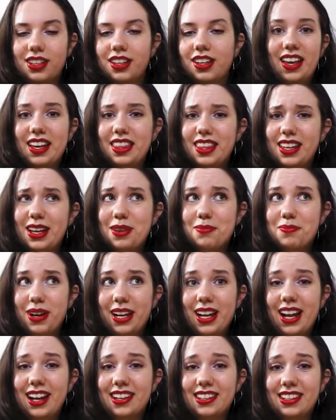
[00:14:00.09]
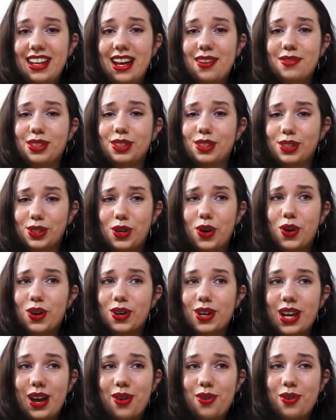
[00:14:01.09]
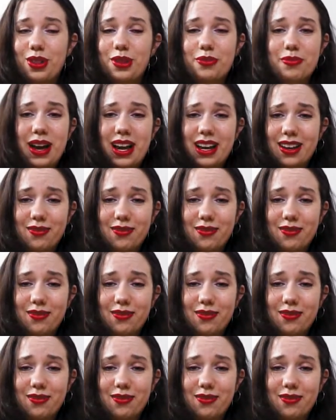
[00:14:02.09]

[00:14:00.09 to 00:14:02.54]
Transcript: I think I might actually have a scar now on the back